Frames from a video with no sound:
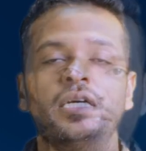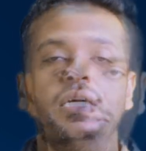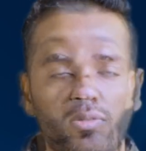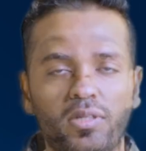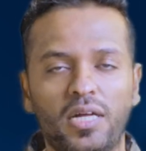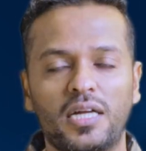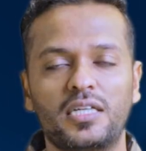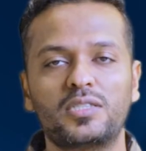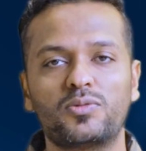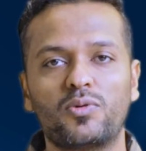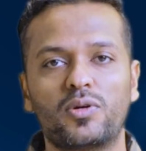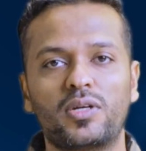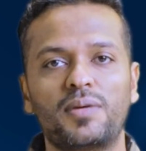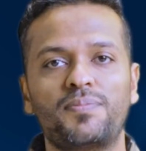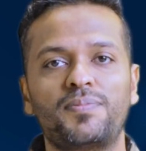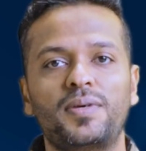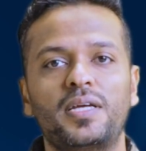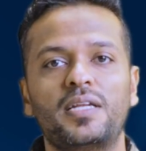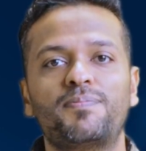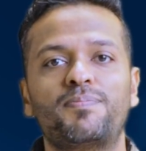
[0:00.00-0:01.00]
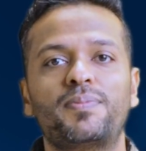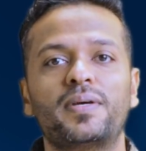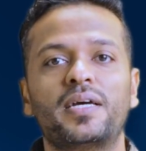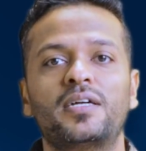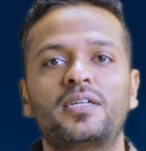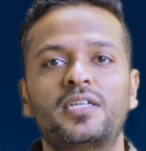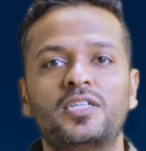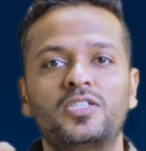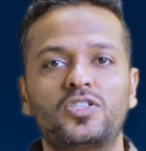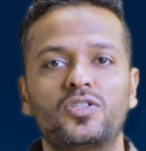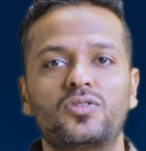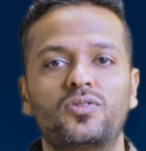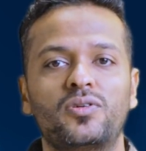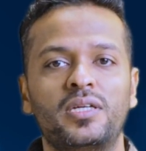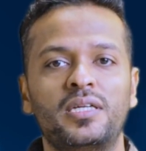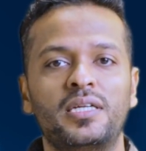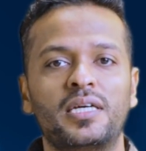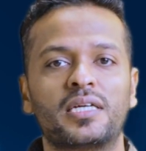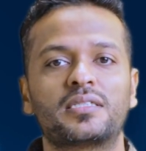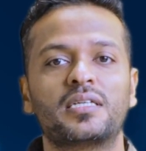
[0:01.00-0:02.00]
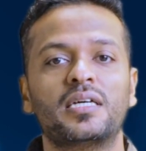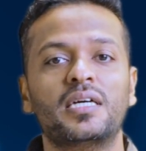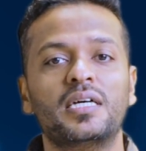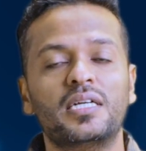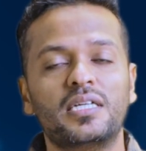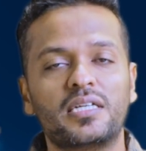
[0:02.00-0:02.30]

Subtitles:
So that is what I mean, pay attention to index.